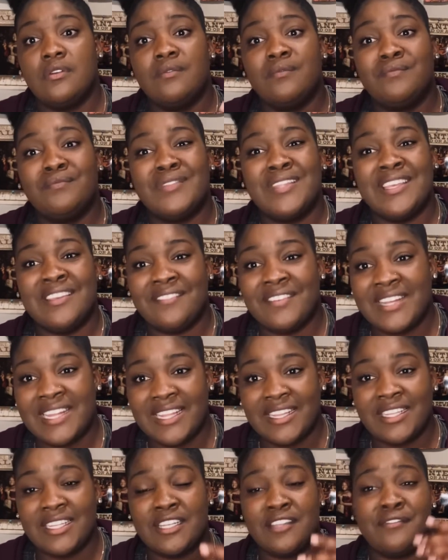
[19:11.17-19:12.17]
the
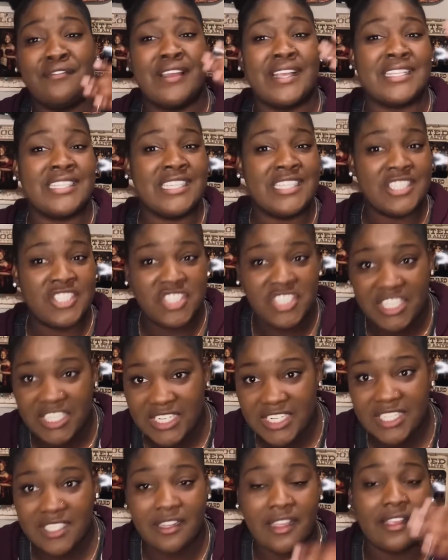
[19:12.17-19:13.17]
infidelity, the fact that he
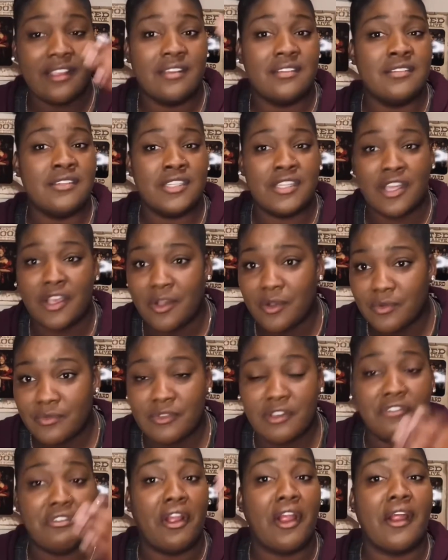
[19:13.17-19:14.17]
cheated, like,
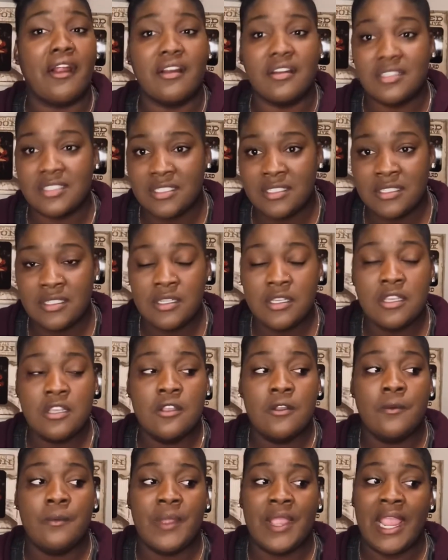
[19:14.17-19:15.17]
of hurt.
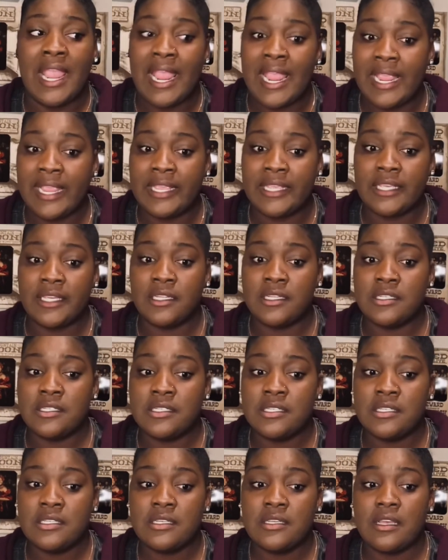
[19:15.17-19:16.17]
And
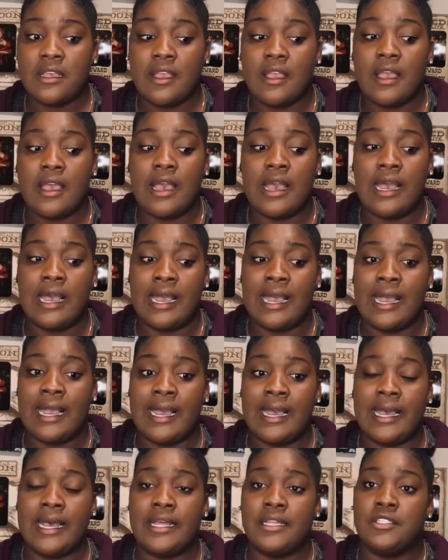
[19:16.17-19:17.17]

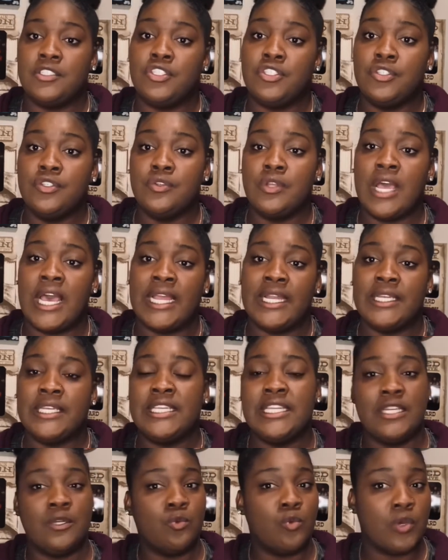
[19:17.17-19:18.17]
I
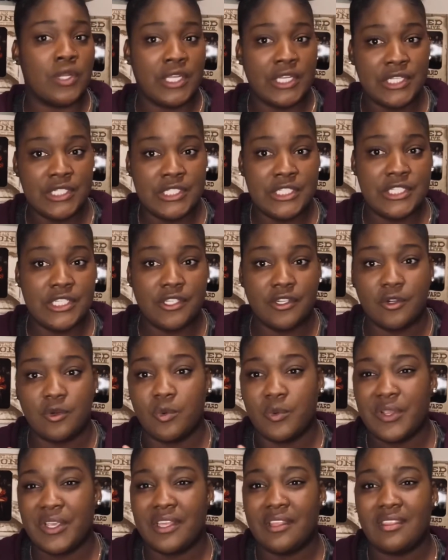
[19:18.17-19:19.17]
didn't want to deal
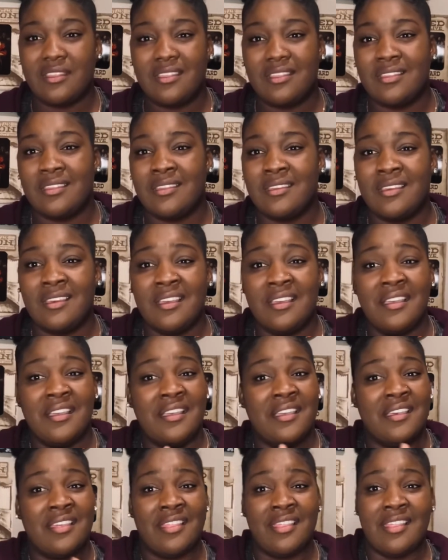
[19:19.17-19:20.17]
with
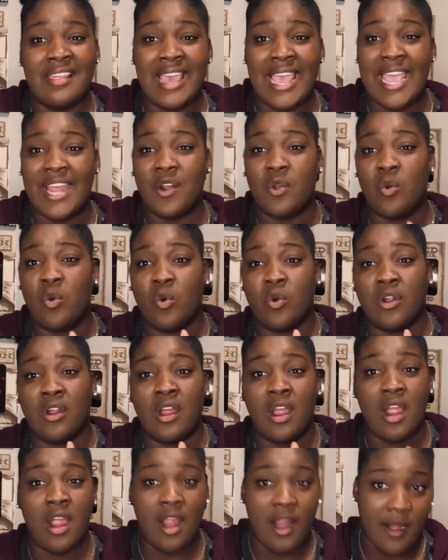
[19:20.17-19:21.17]
that or
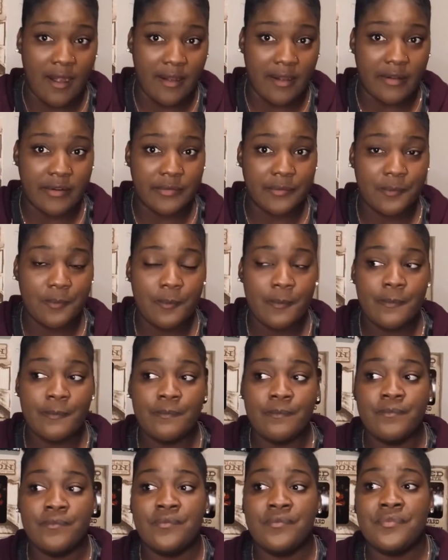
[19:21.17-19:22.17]
her.
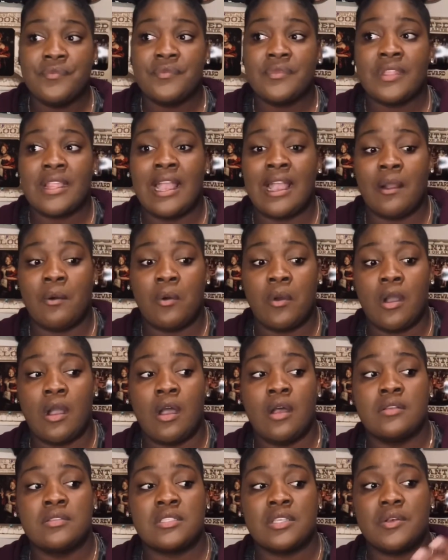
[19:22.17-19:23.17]
I will
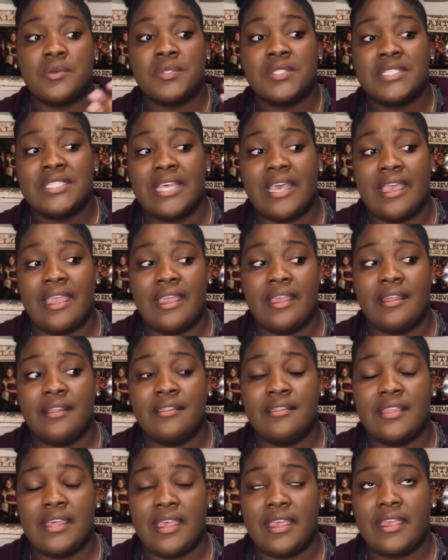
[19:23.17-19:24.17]
also say
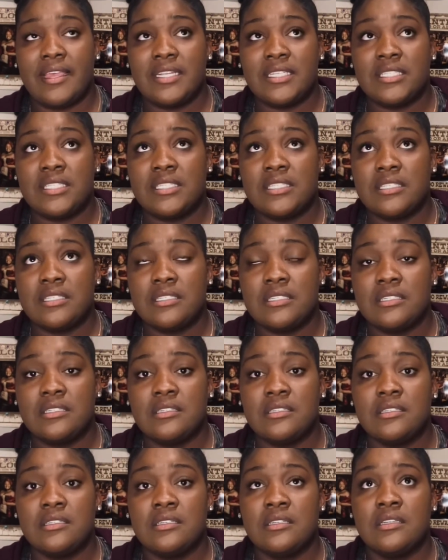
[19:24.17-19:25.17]
that,
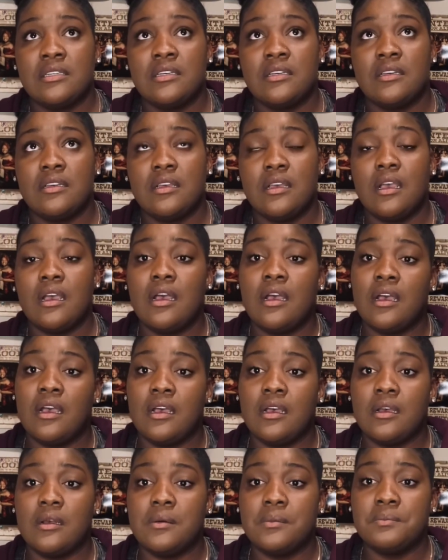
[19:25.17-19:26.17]

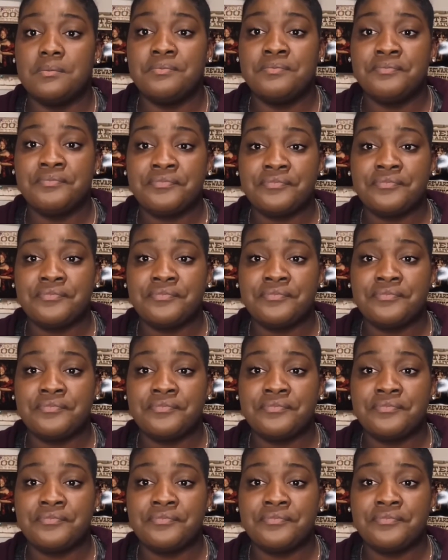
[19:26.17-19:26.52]
and